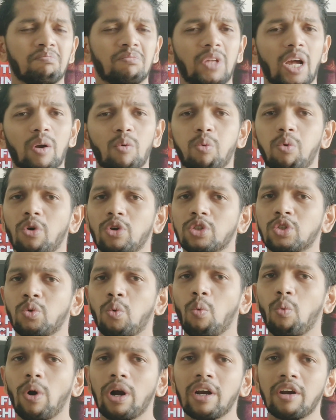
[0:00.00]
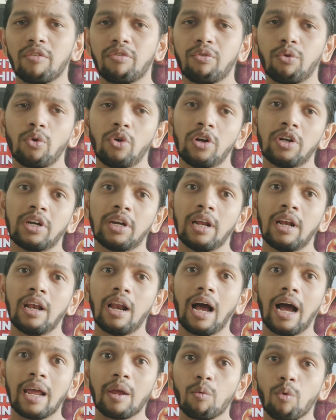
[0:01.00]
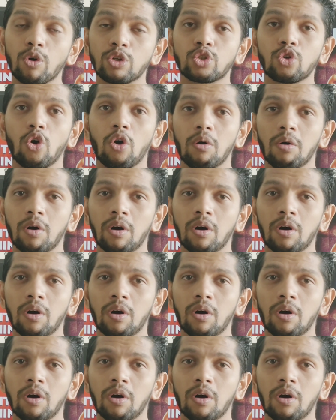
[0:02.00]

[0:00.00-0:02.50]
That was wonderful till I was